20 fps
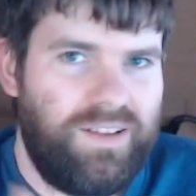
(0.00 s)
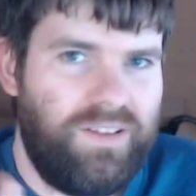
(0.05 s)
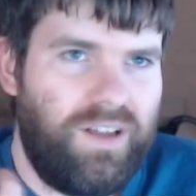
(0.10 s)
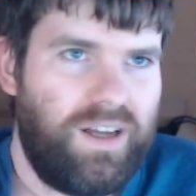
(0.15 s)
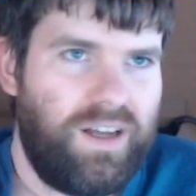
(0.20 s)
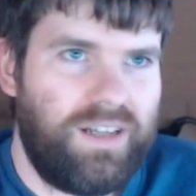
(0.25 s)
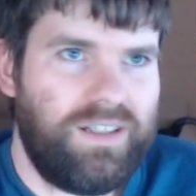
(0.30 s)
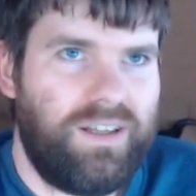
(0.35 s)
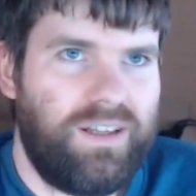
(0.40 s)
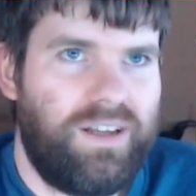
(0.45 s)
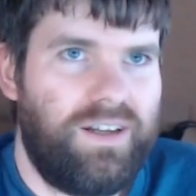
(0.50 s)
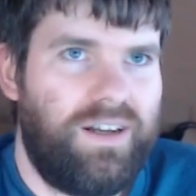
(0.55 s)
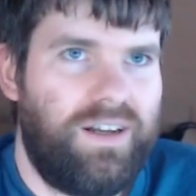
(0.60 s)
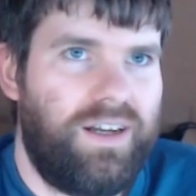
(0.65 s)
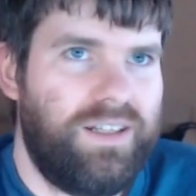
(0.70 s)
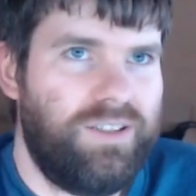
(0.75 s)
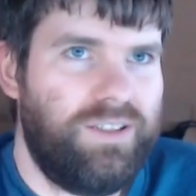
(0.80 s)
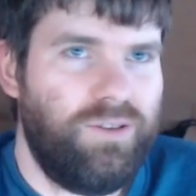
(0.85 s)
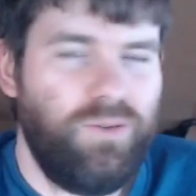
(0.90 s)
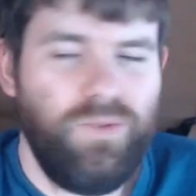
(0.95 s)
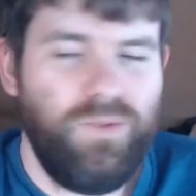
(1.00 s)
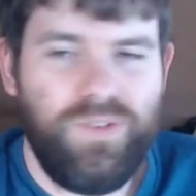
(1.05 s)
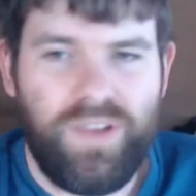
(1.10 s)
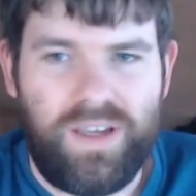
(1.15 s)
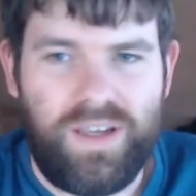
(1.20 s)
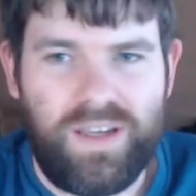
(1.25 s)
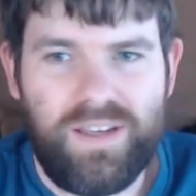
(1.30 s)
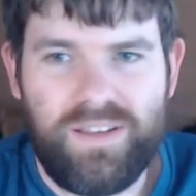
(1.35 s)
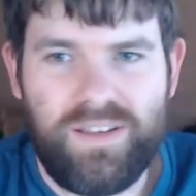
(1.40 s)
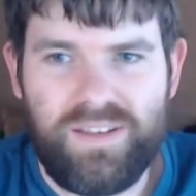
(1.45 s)
I don't
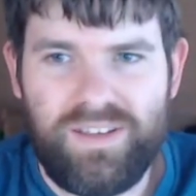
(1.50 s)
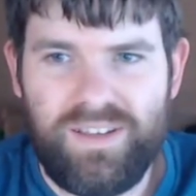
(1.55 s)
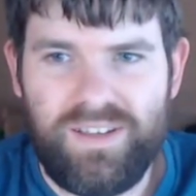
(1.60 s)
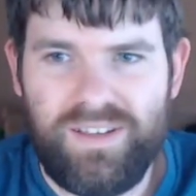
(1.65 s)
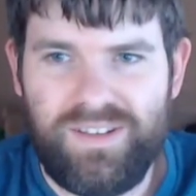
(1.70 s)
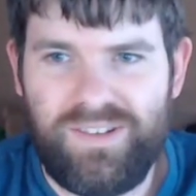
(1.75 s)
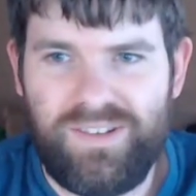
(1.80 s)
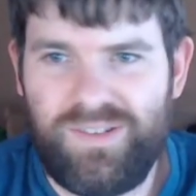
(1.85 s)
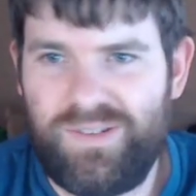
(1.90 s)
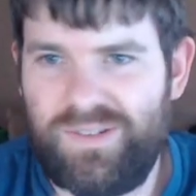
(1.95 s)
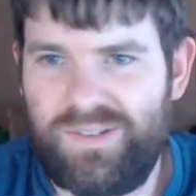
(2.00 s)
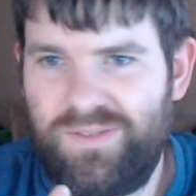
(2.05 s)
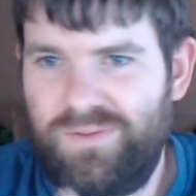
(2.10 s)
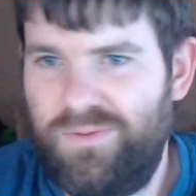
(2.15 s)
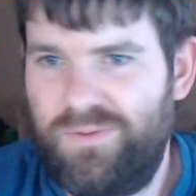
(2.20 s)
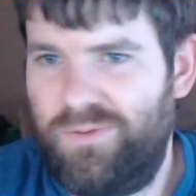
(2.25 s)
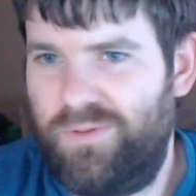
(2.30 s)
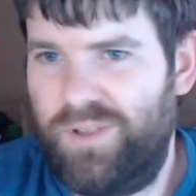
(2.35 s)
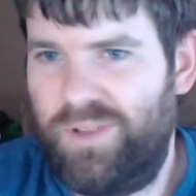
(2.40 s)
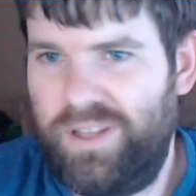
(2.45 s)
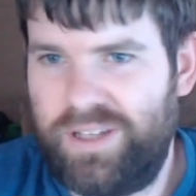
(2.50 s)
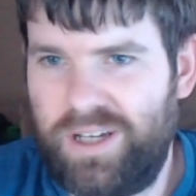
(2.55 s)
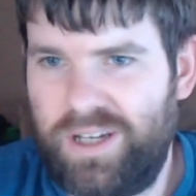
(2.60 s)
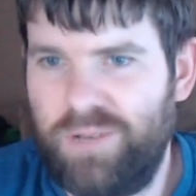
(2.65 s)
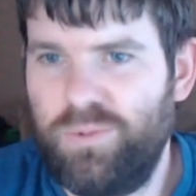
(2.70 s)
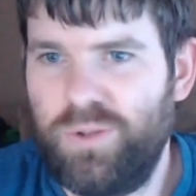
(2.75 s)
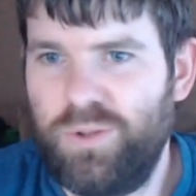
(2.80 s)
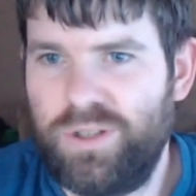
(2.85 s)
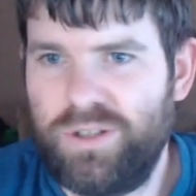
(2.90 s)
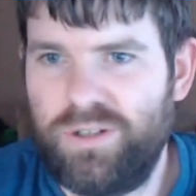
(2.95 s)
think it's like, I
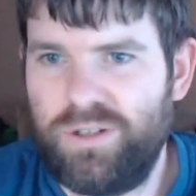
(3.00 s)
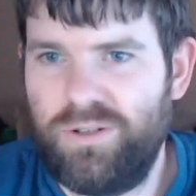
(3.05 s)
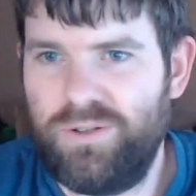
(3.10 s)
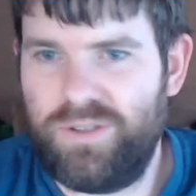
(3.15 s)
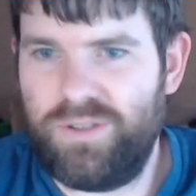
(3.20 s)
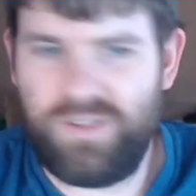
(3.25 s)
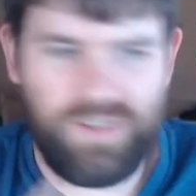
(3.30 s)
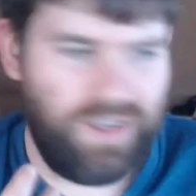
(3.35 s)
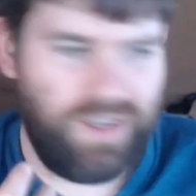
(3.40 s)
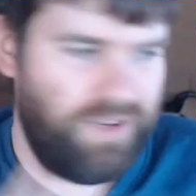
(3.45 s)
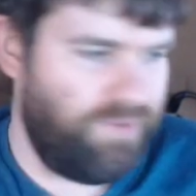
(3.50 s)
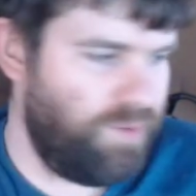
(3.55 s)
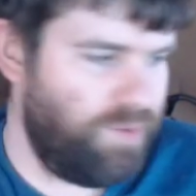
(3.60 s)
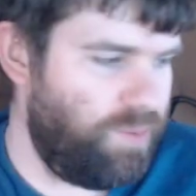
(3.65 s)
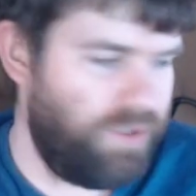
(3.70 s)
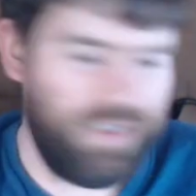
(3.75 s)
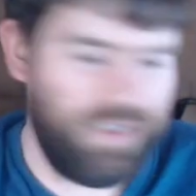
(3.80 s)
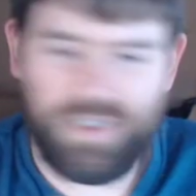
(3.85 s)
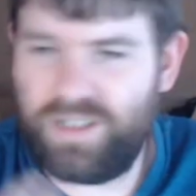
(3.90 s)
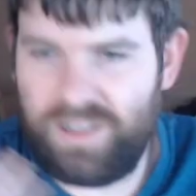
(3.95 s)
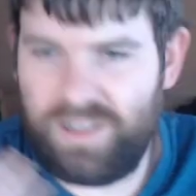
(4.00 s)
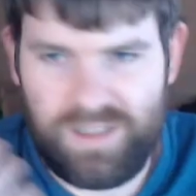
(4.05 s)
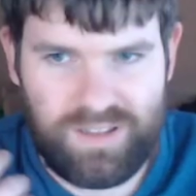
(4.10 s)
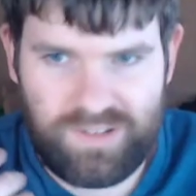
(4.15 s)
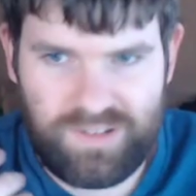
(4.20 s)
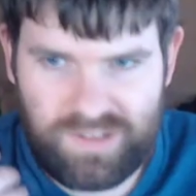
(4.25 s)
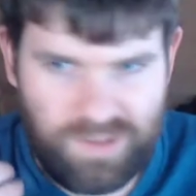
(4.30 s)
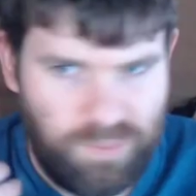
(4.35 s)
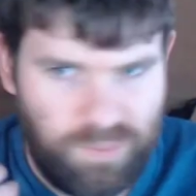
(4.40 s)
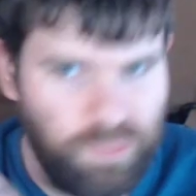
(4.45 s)
wouldn't go to everybody,
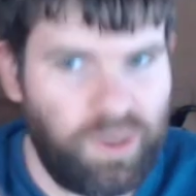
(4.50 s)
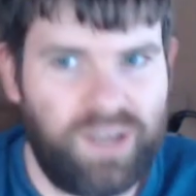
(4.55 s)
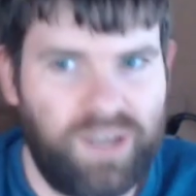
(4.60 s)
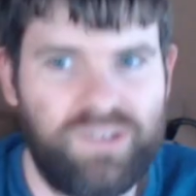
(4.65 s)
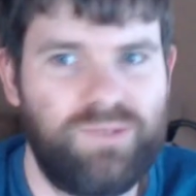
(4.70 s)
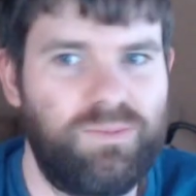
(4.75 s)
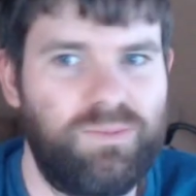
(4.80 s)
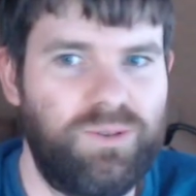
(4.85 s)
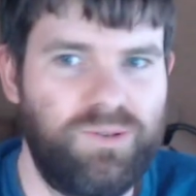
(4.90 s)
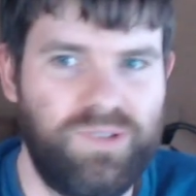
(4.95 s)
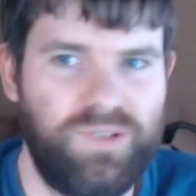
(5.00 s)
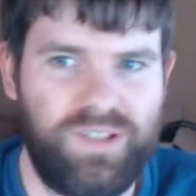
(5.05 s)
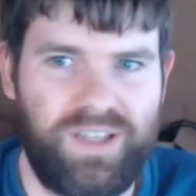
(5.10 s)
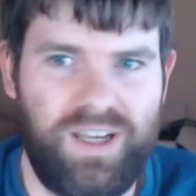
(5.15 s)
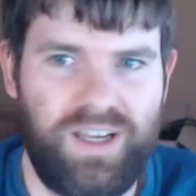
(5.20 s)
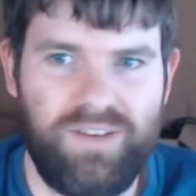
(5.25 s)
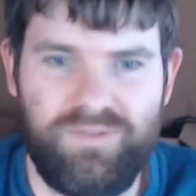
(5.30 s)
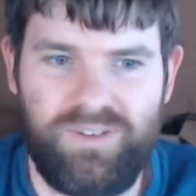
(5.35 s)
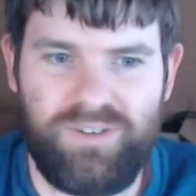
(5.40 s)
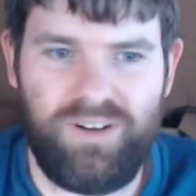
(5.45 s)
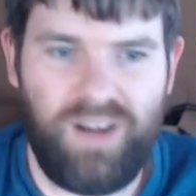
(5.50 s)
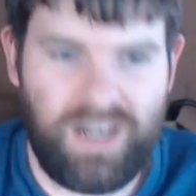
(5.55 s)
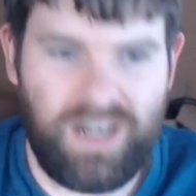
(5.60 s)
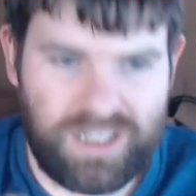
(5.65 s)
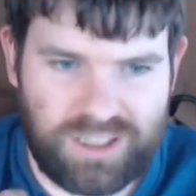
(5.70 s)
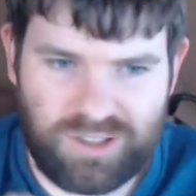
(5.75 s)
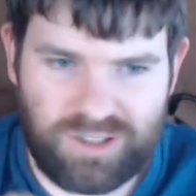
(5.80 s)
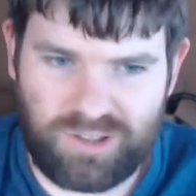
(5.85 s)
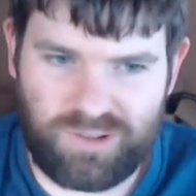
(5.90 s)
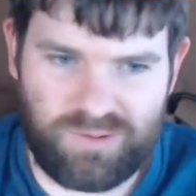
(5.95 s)
it's the best music ever.
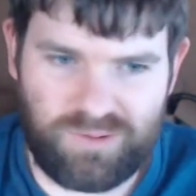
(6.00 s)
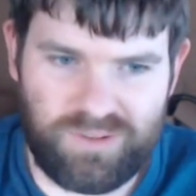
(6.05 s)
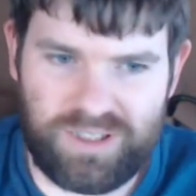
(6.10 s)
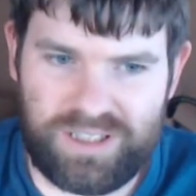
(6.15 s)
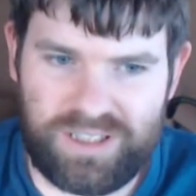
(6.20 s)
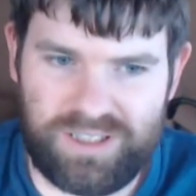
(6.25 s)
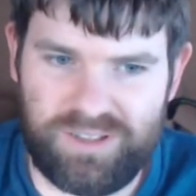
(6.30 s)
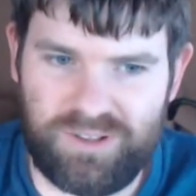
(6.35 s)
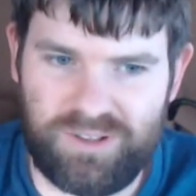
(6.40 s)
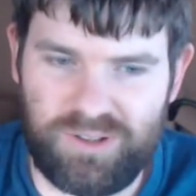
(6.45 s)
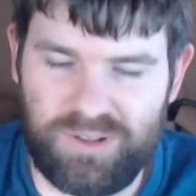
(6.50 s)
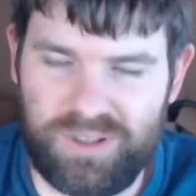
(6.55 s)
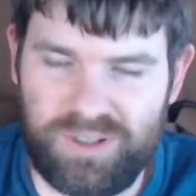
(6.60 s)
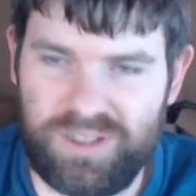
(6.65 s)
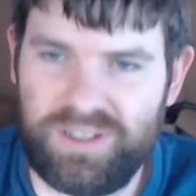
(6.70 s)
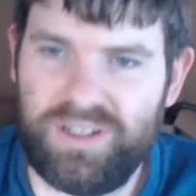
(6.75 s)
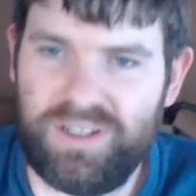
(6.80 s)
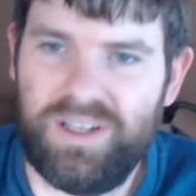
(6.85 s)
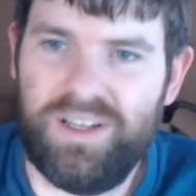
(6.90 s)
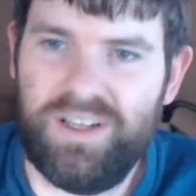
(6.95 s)
I just really enjoy it.